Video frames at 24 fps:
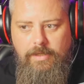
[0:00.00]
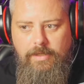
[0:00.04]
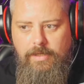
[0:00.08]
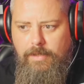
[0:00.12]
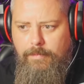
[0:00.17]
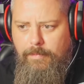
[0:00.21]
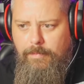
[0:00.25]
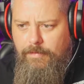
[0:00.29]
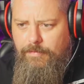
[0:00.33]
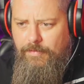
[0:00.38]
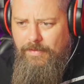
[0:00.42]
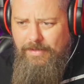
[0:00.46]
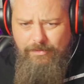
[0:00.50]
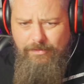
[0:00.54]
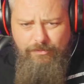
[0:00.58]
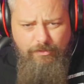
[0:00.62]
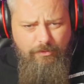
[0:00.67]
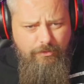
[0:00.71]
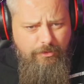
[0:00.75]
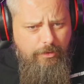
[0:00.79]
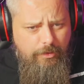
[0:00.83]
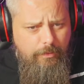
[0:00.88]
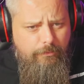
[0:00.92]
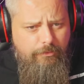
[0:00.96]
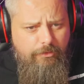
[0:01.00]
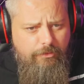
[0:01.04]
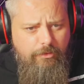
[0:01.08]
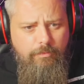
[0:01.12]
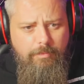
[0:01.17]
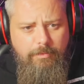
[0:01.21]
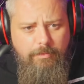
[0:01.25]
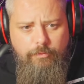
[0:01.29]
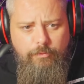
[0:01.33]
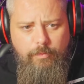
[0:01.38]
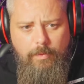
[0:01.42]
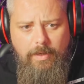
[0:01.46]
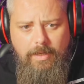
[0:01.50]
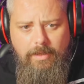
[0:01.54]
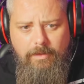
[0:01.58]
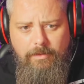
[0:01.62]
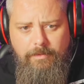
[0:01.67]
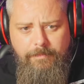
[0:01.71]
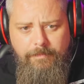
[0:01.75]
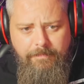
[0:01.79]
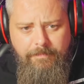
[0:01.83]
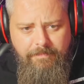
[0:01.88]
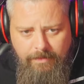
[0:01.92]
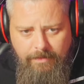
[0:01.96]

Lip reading: I think it's on YouTube as well.